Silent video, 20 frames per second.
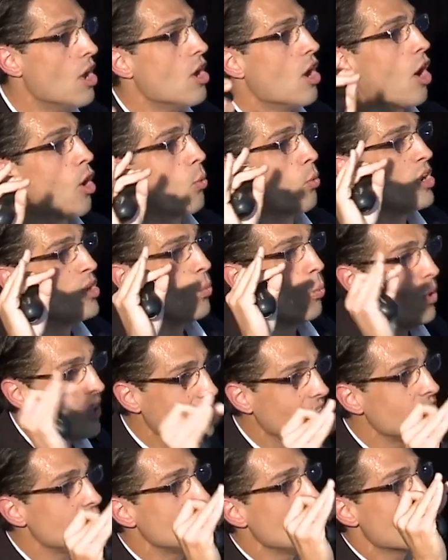are we
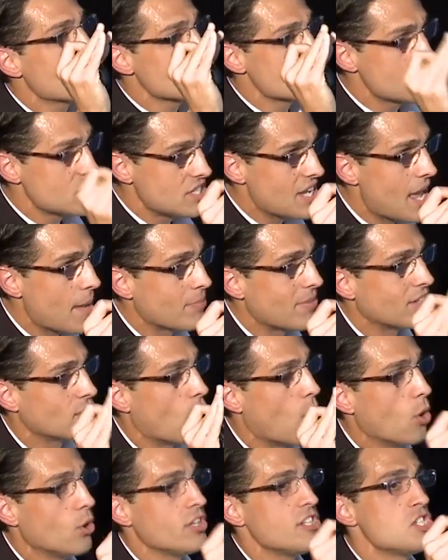willing to accept that the
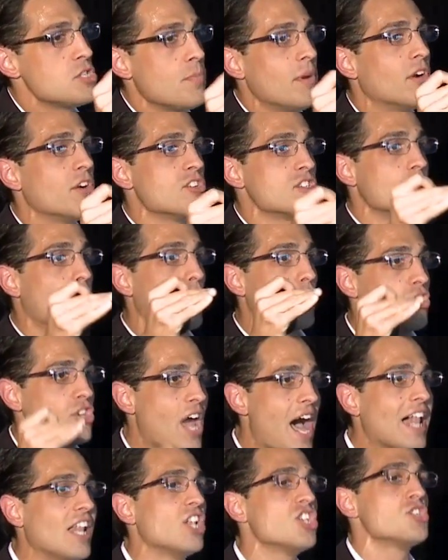Holy Spirit is more
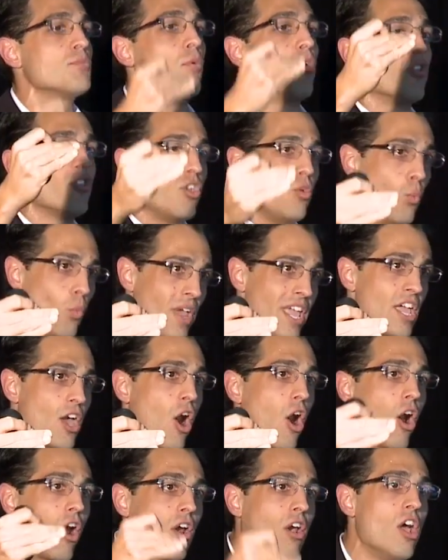knowledgeable than we
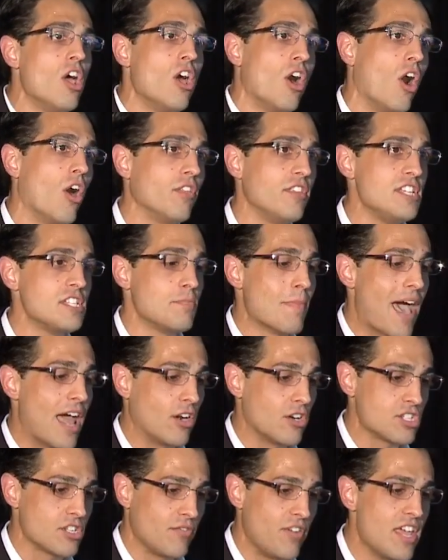are on these
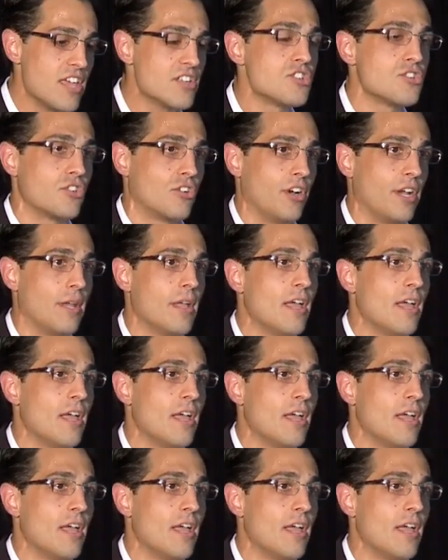matters of history?